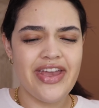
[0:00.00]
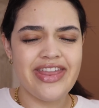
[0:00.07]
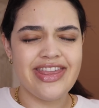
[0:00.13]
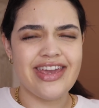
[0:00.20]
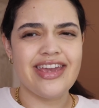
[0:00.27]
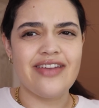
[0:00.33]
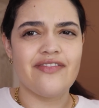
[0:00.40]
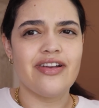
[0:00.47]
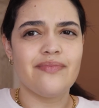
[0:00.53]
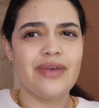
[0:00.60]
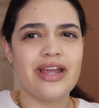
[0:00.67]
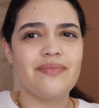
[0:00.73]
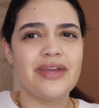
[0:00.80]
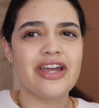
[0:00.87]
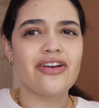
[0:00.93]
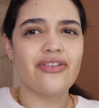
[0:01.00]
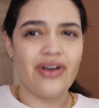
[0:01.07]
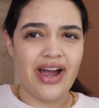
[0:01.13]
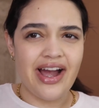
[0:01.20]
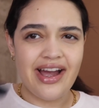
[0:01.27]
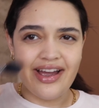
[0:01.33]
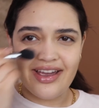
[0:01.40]
They even made me
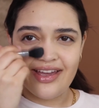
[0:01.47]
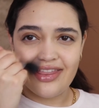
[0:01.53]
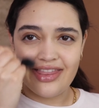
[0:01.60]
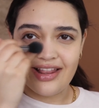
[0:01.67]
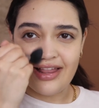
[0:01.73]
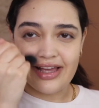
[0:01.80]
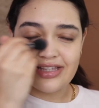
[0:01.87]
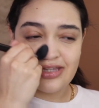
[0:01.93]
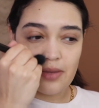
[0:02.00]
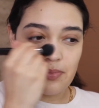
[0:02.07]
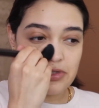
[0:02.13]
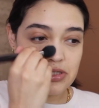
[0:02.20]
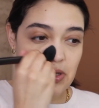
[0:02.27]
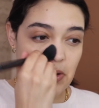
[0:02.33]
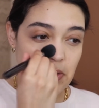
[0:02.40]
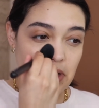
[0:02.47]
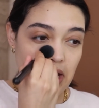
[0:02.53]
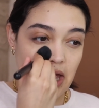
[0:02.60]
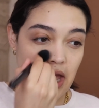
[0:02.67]
cry the last episode.